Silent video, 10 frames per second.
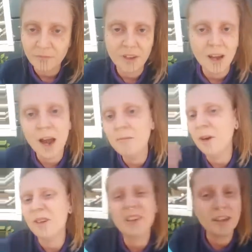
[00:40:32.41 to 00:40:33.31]
I'm
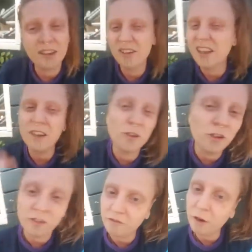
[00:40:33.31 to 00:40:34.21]
not telling you that you
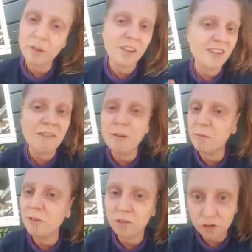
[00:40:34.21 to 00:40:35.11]
shouldn't vote. That's
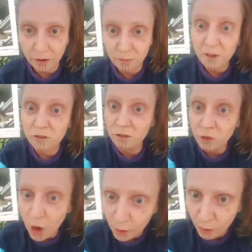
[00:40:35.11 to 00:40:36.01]
everyone's choice. But
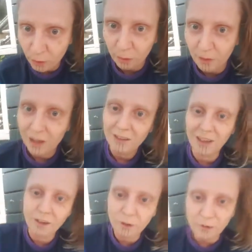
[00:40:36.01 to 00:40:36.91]
know
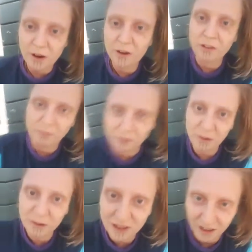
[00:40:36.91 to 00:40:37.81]
that you are
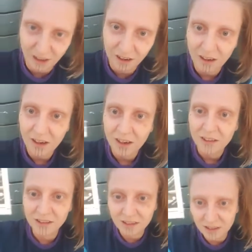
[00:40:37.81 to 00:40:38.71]
supporting
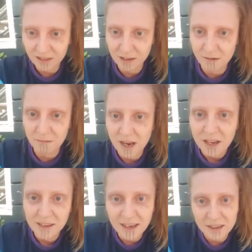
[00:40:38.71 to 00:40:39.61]
the system
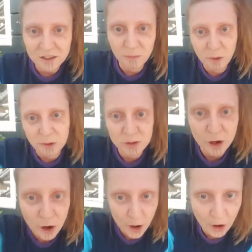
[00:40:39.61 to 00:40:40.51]
that supports
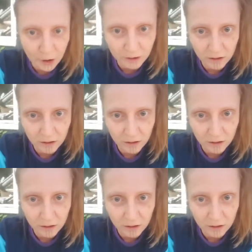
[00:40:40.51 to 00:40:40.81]
her.